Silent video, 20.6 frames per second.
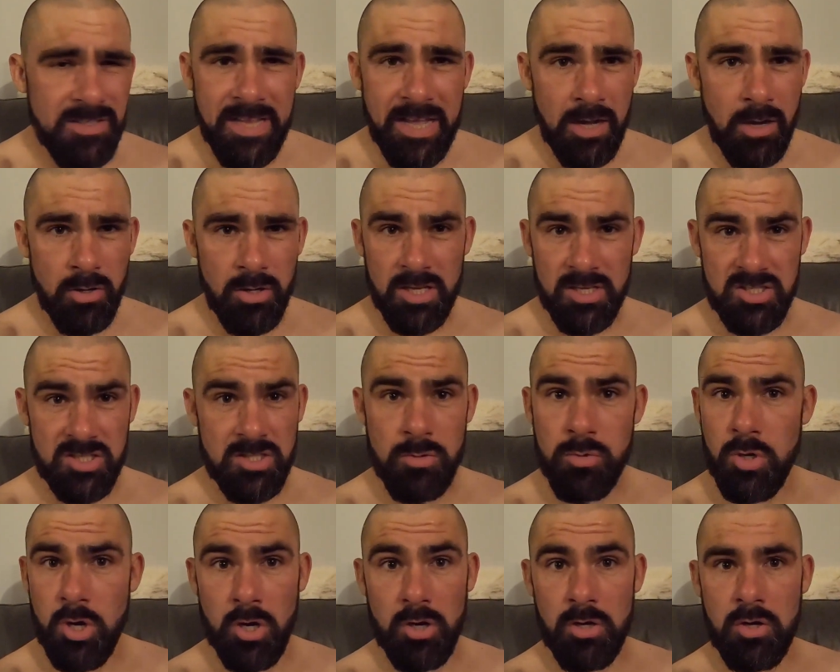Now, I still
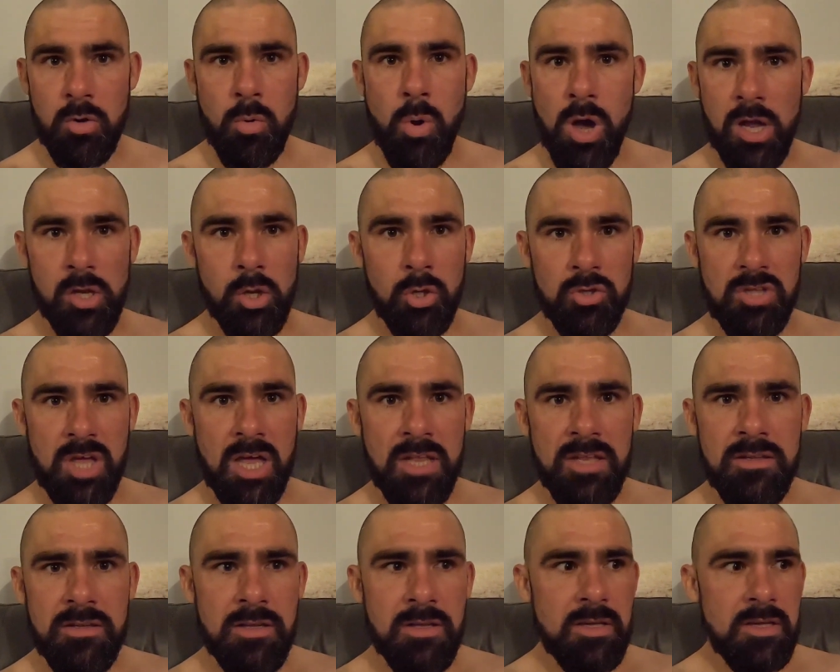got quite a lot
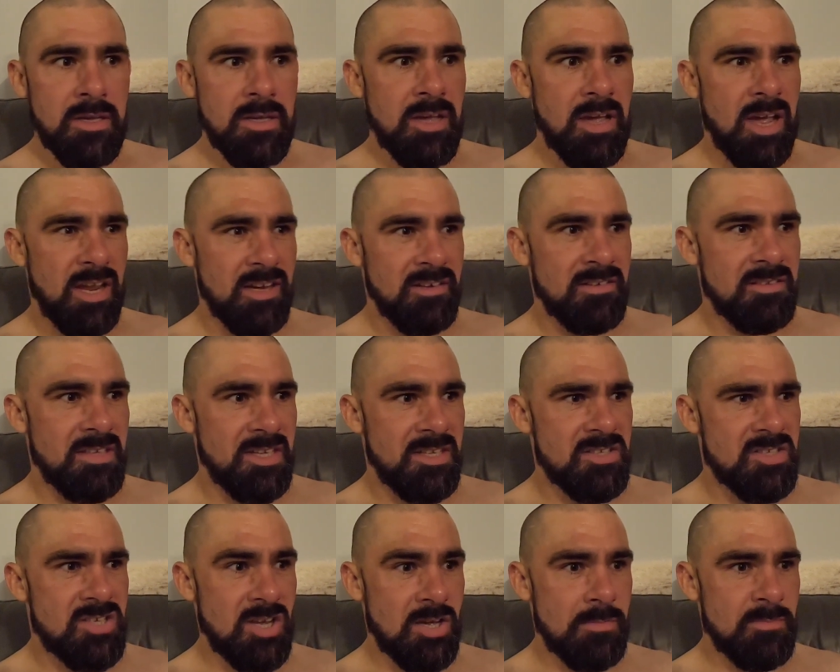done, and in
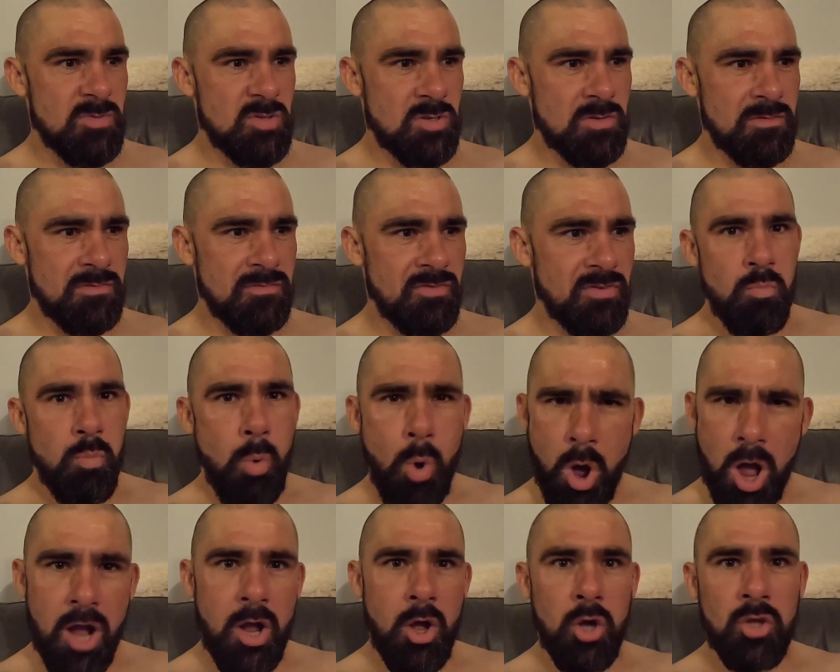terms of
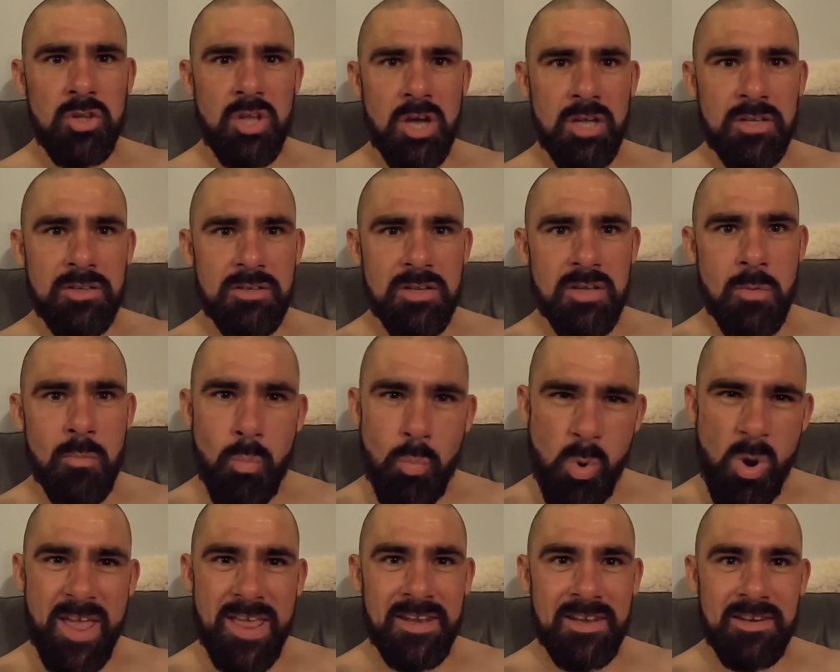what I got done and
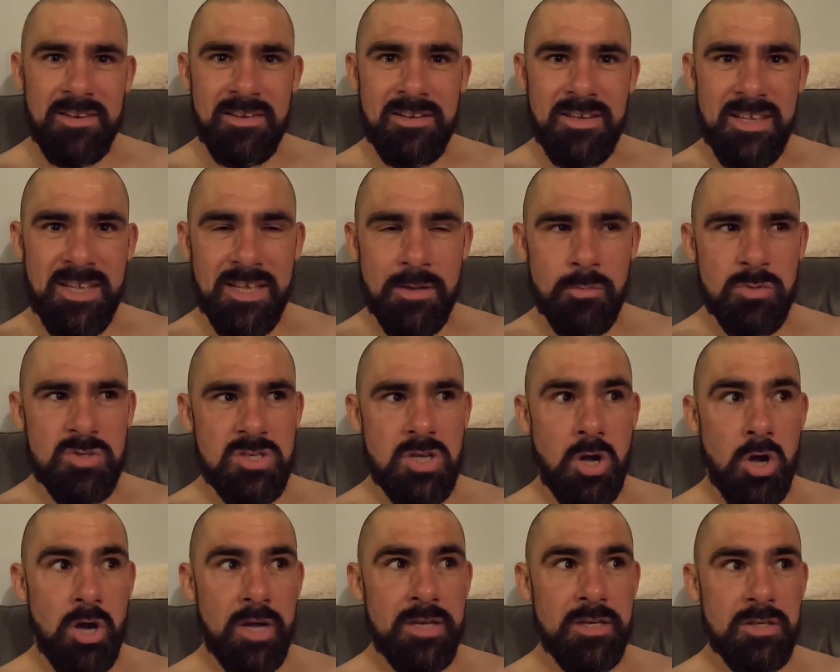when, it was
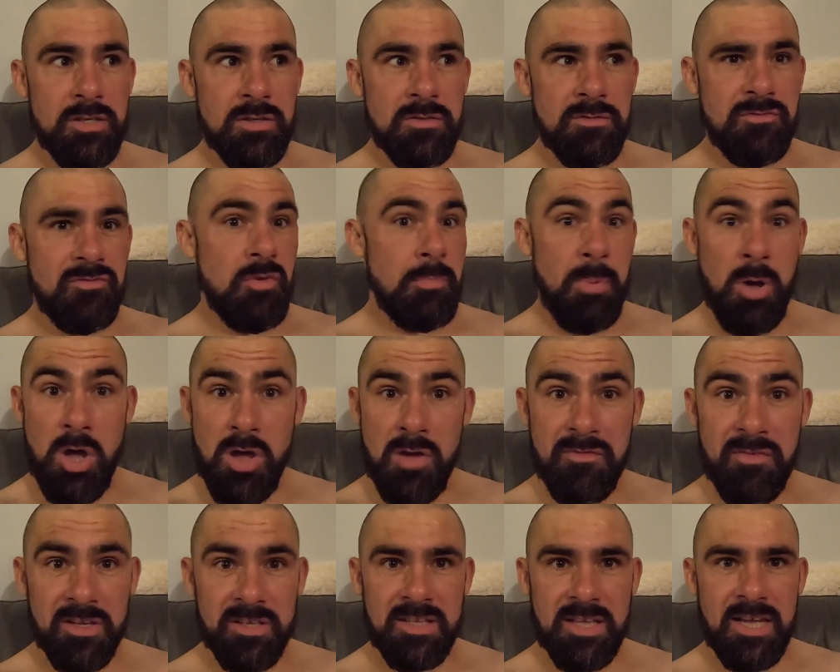kind of the
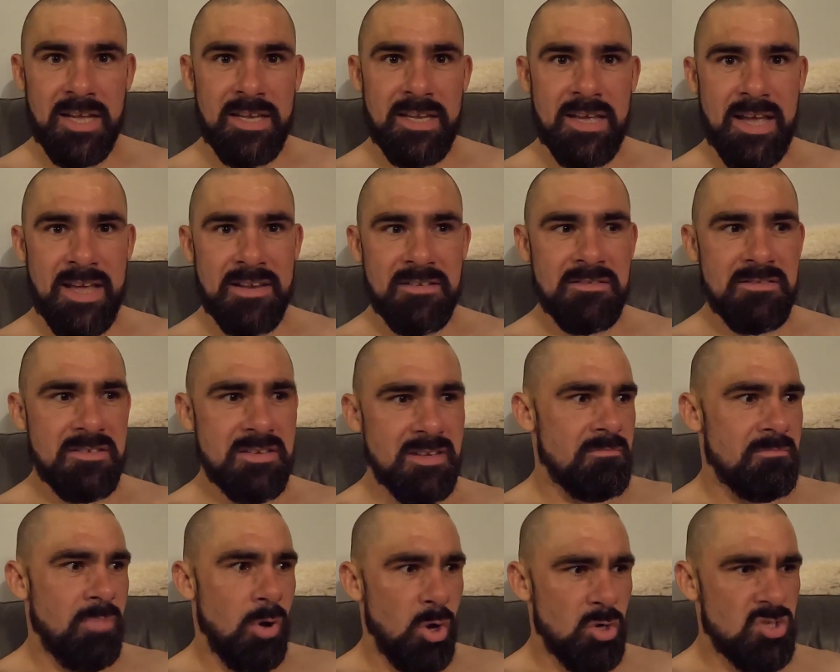perfect day, and
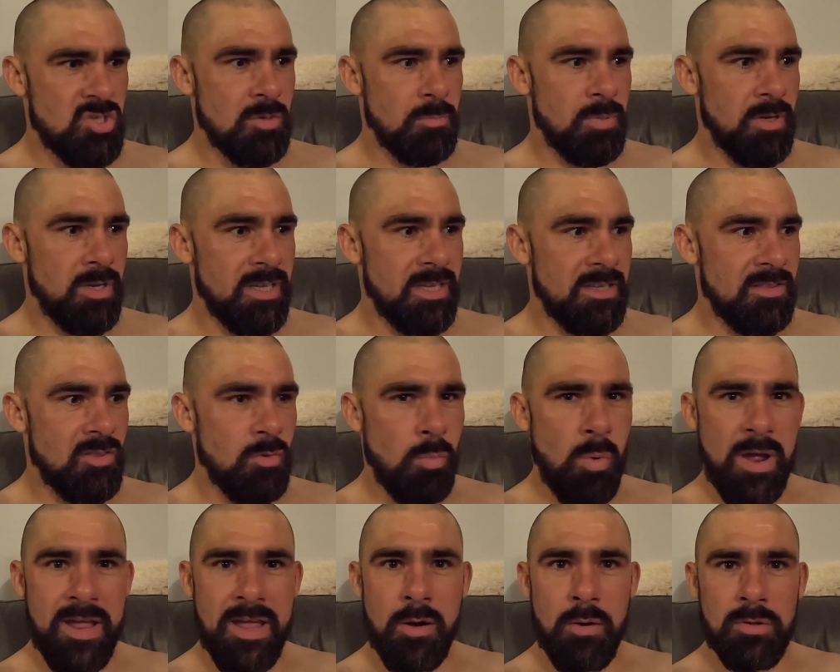possibly the
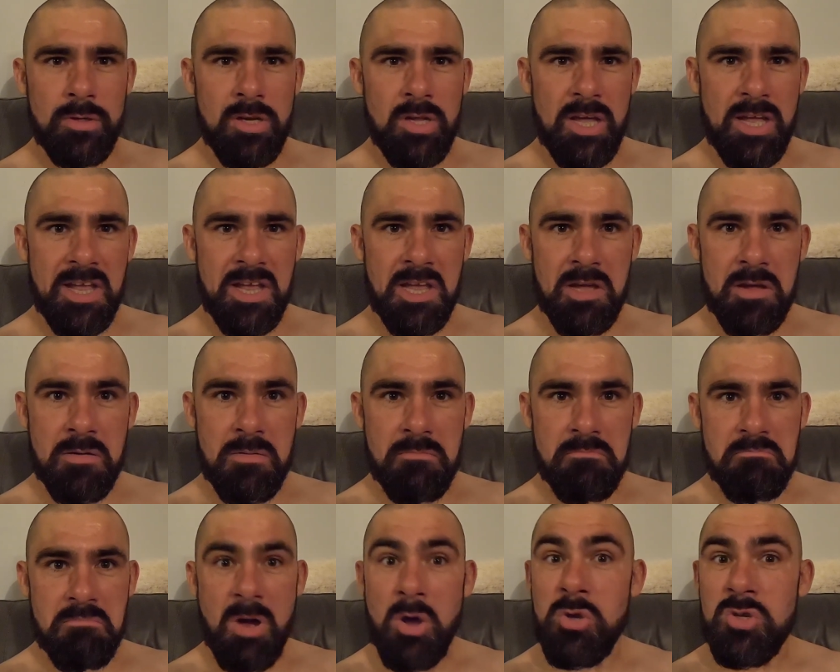way I would like
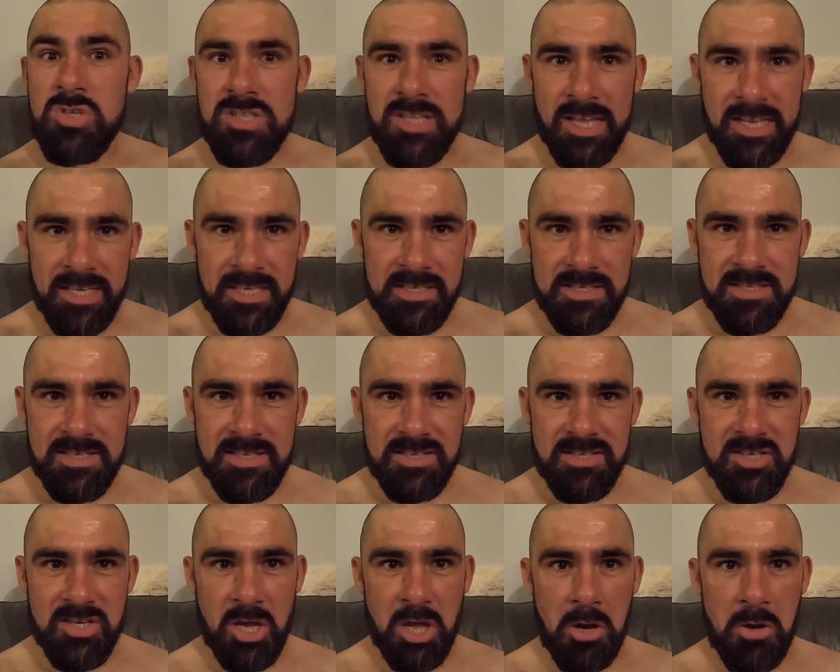most days
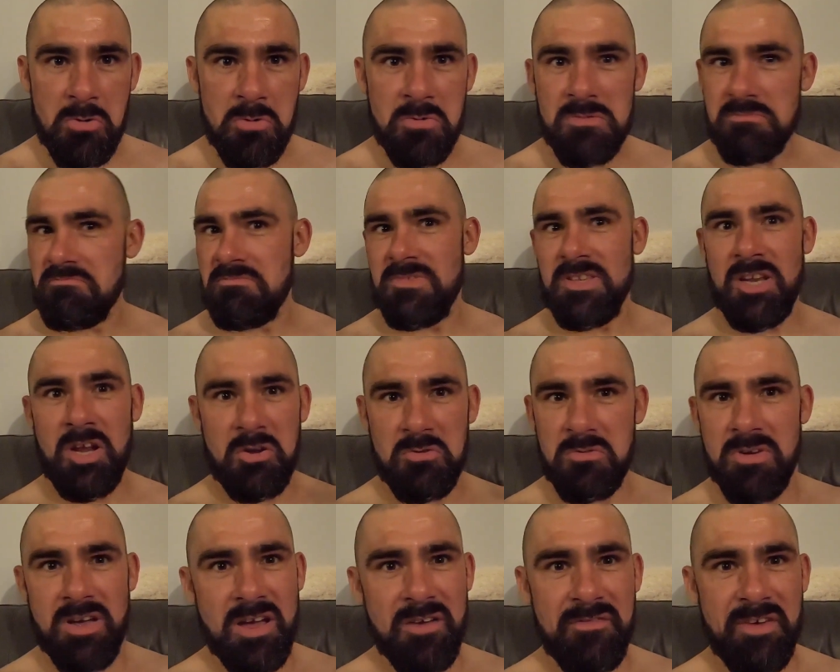to go, you know,
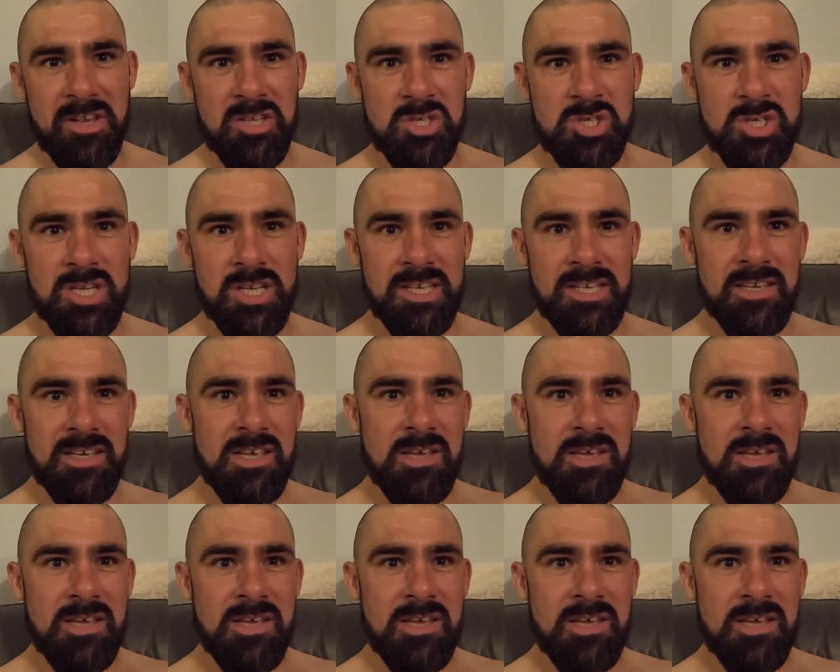eventually,